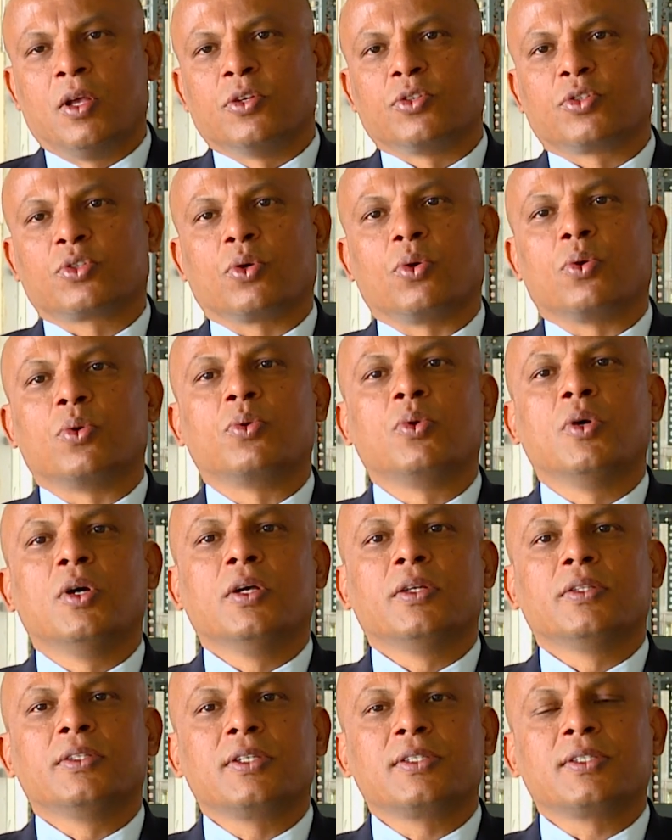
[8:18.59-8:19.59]
So
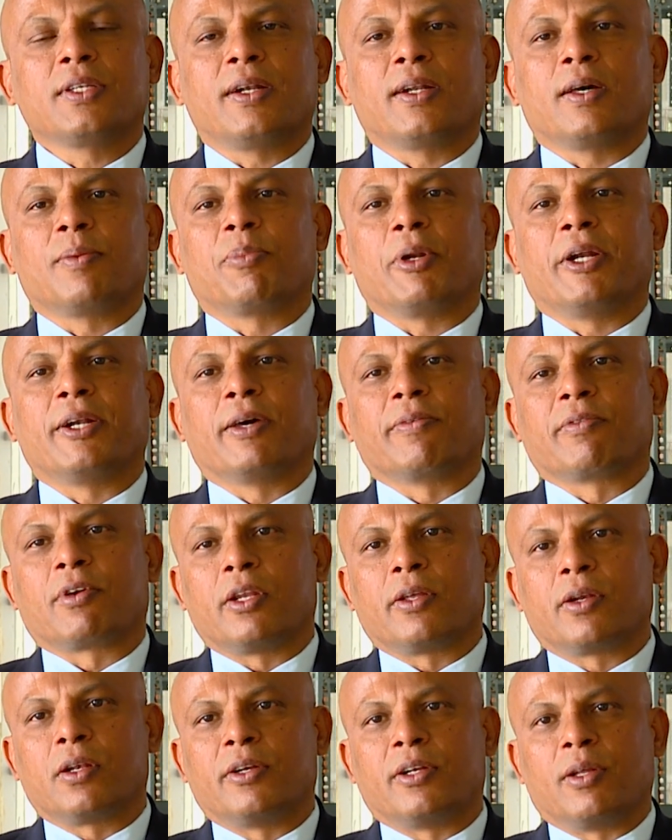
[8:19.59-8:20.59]
this I had applied, I've
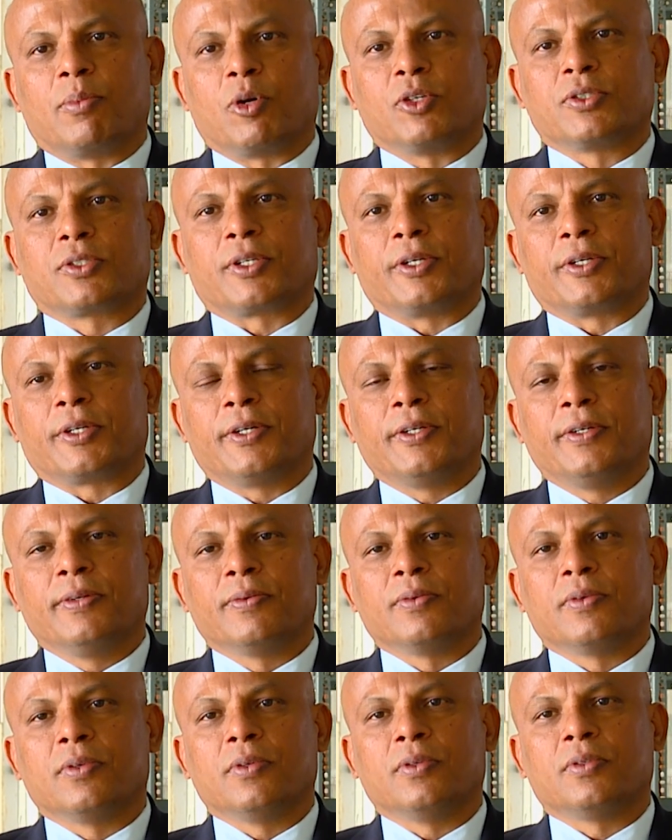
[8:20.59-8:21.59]
clearly demonstrated.
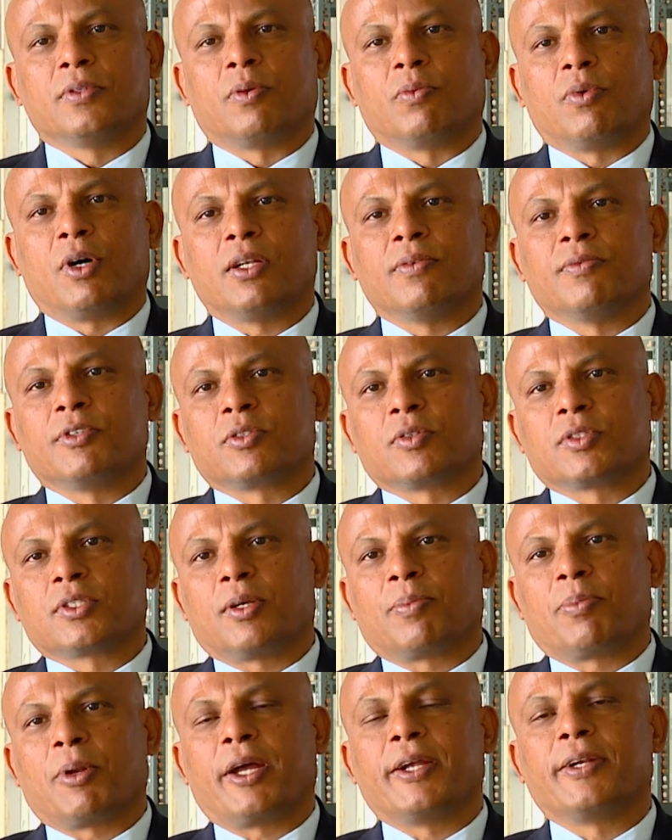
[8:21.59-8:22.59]
The one which was
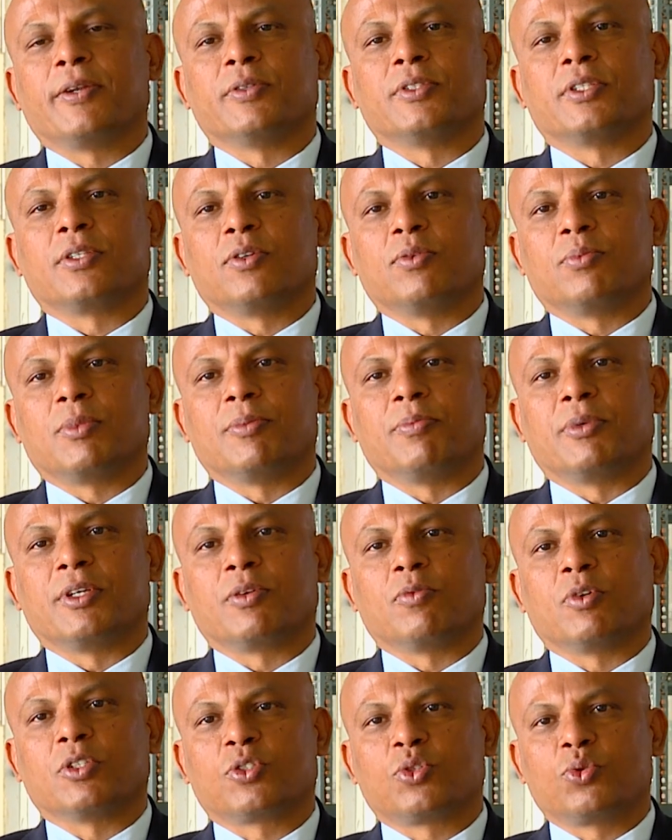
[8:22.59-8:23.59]
applied on the human
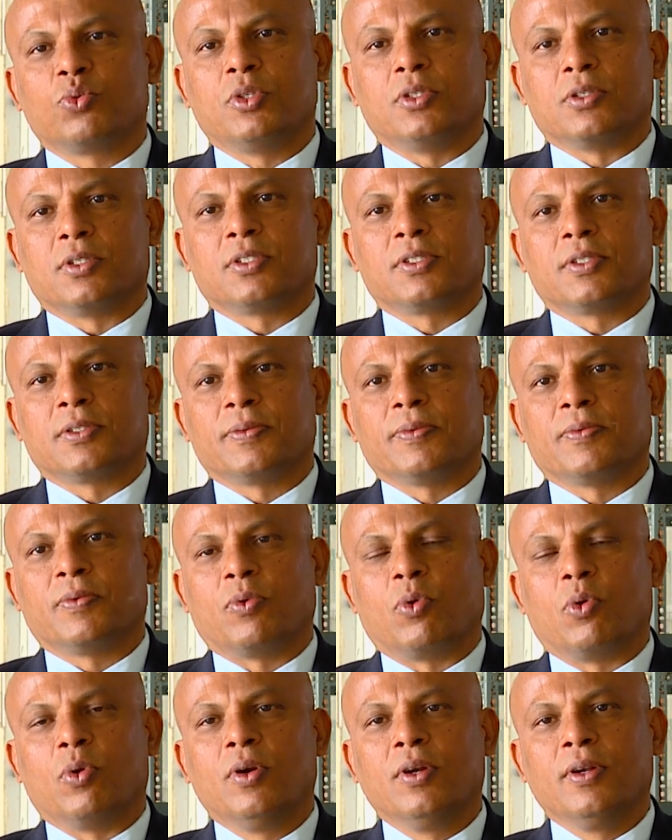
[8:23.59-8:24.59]
being was 2 years
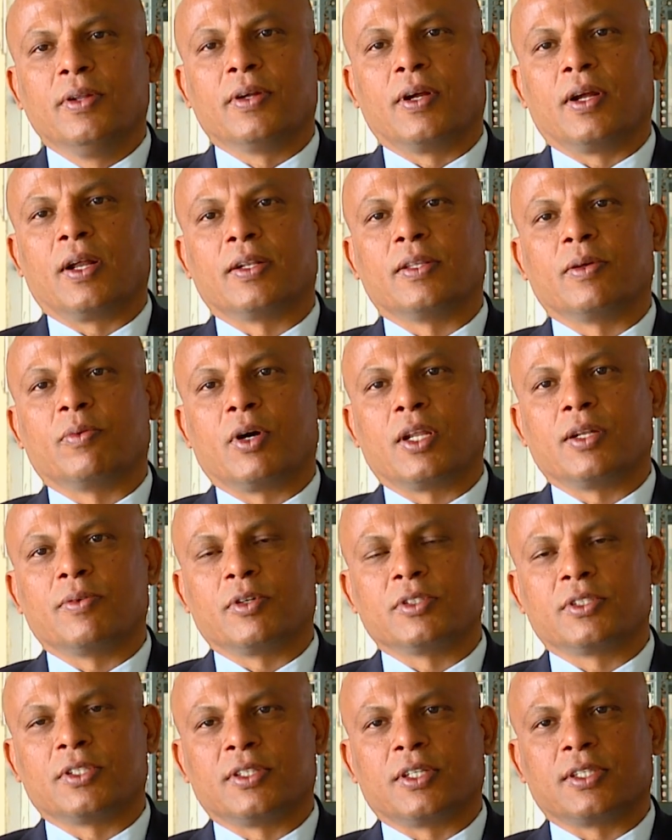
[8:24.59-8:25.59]
old, and the one
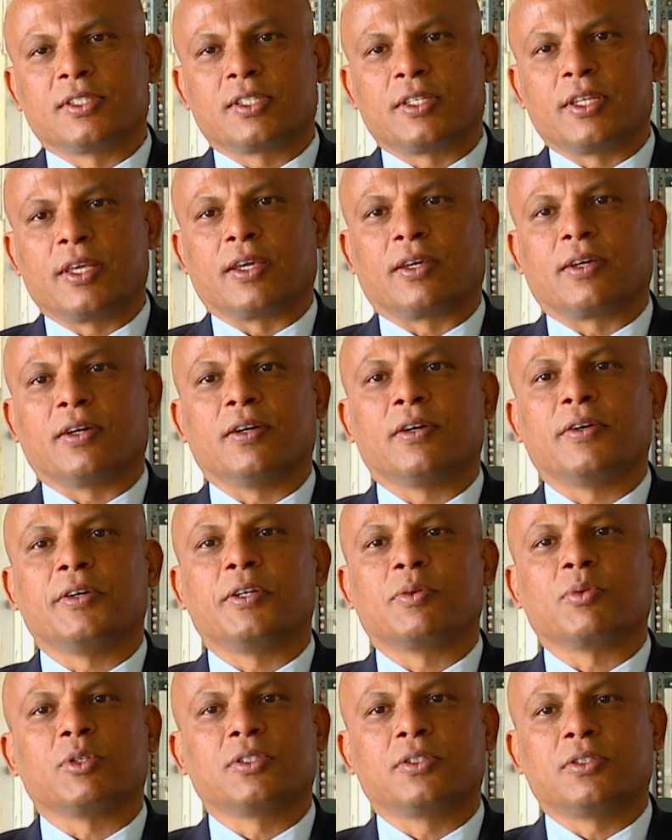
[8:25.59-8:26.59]
was on the snake,
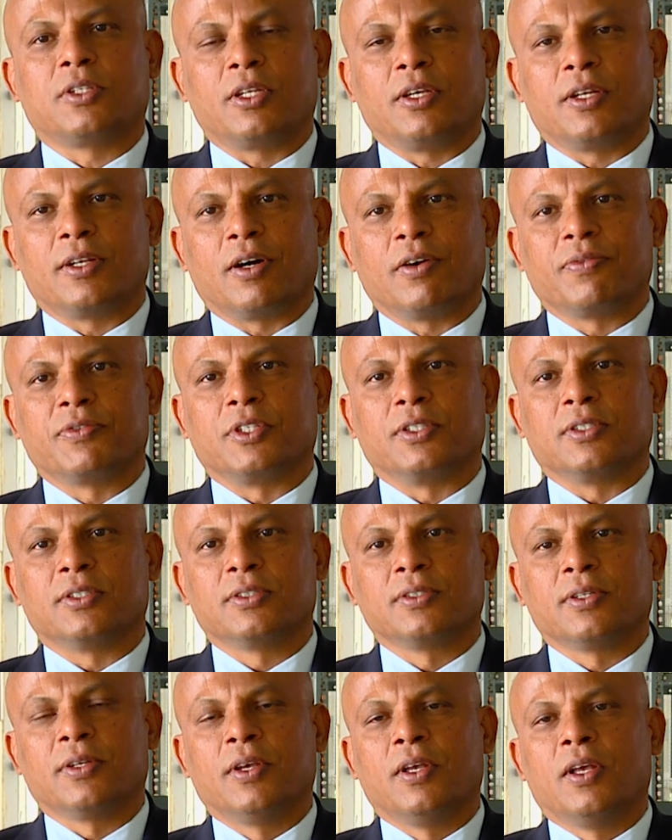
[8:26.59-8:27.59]
it was 3.5
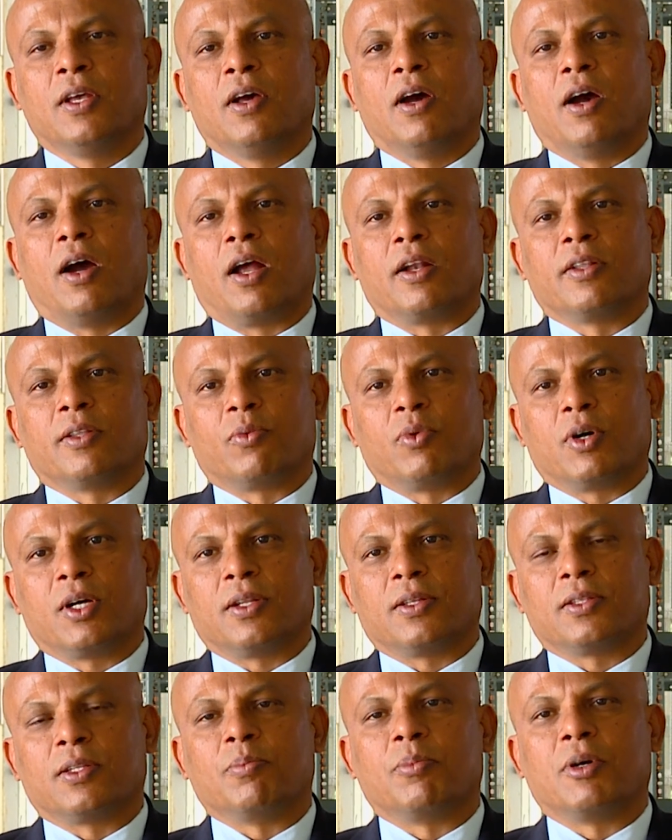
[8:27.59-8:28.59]
years. And the
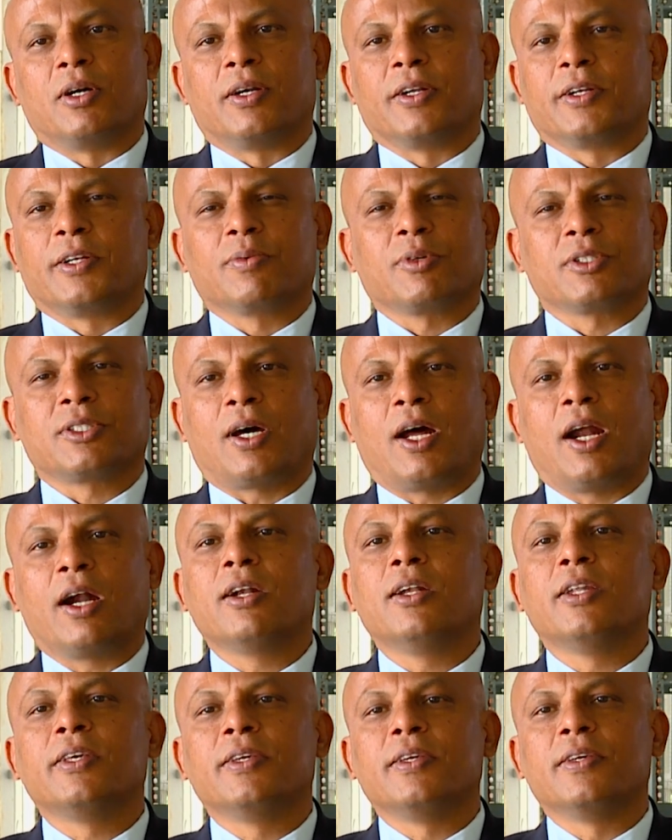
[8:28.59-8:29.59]
one on the bird, it was
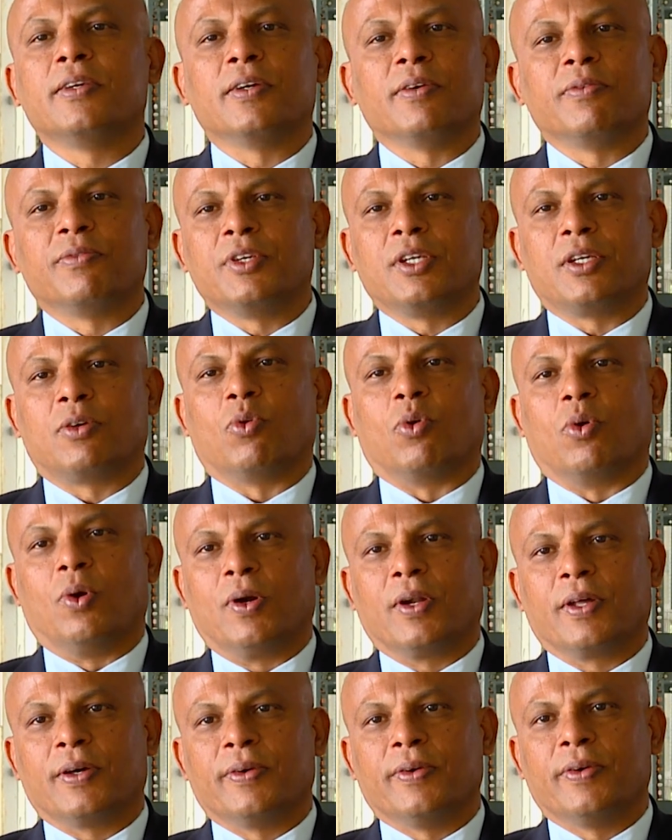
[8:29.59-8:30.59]
hardly a week old.